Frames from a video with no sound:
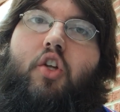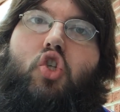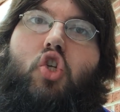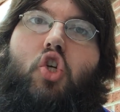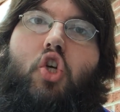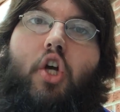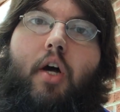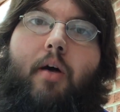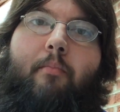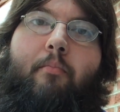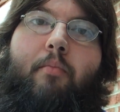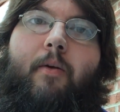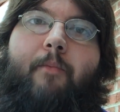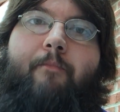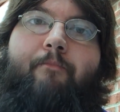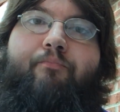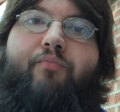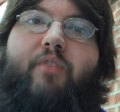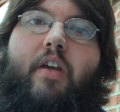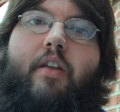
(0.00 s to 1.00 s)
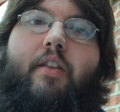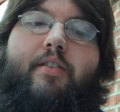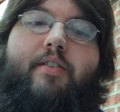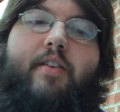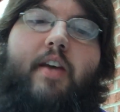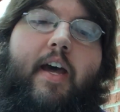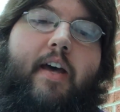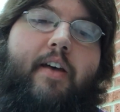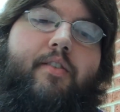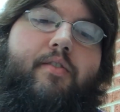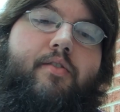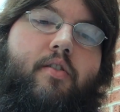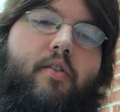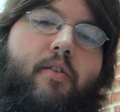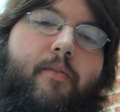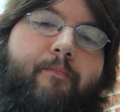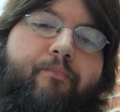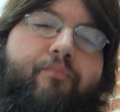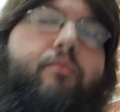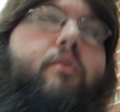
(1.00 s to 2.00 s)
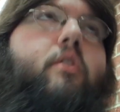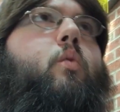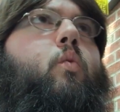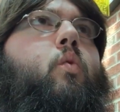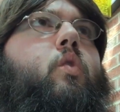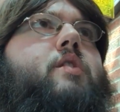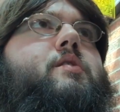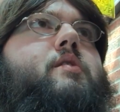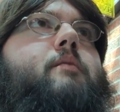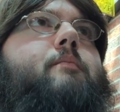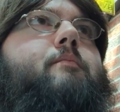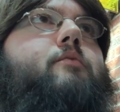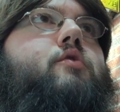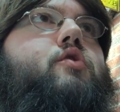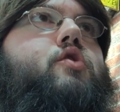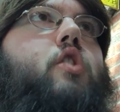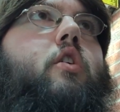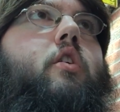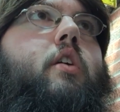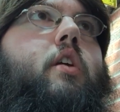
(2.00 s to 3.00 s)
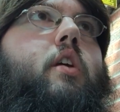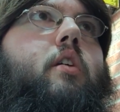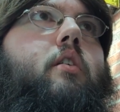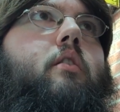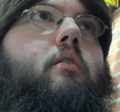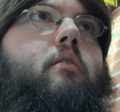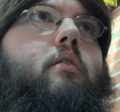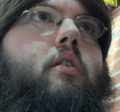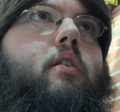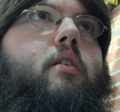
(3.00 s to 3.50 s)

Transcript: Chub. This has, what is it? Turkey,